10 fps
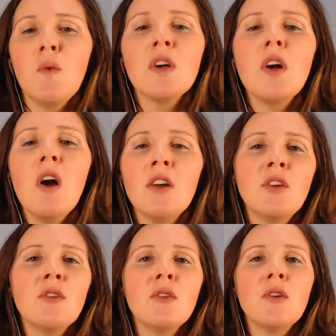work
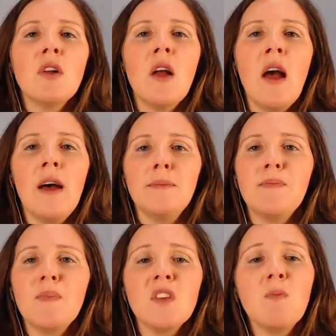on your
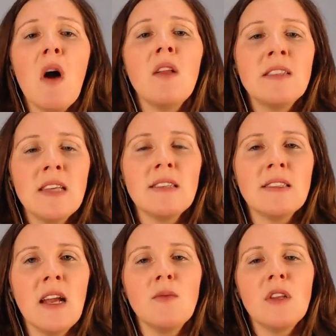small
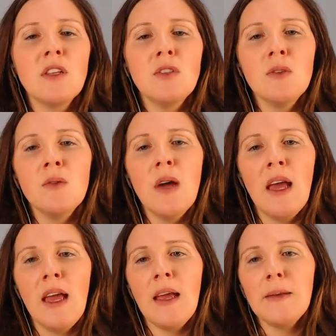intestine, really do
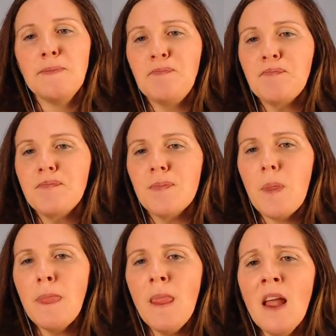a
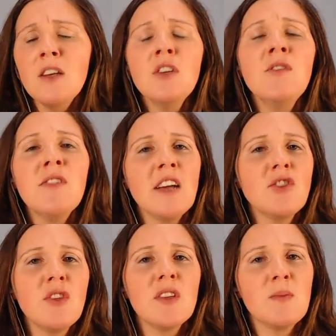good
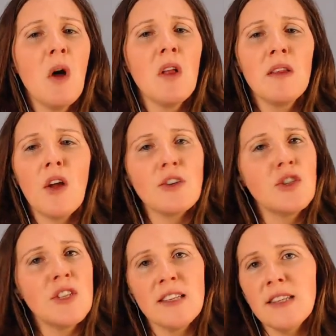flush of the small and
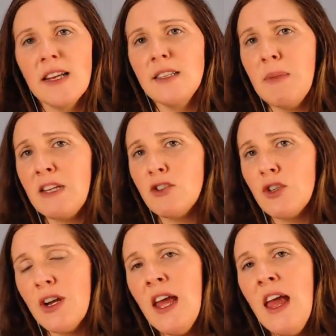large intestine to make
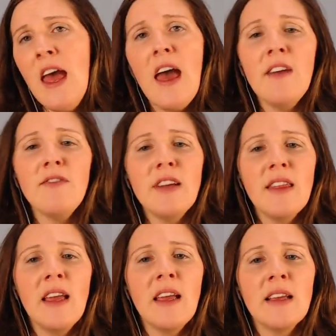sure
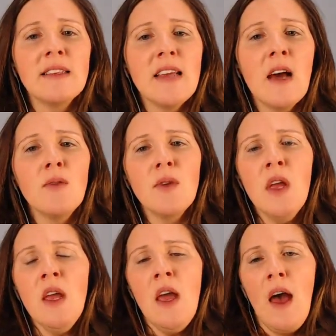everything is
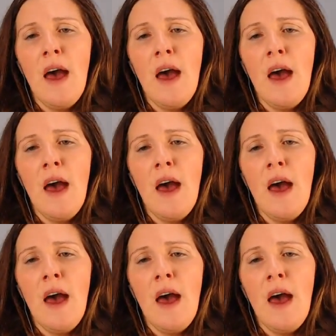out.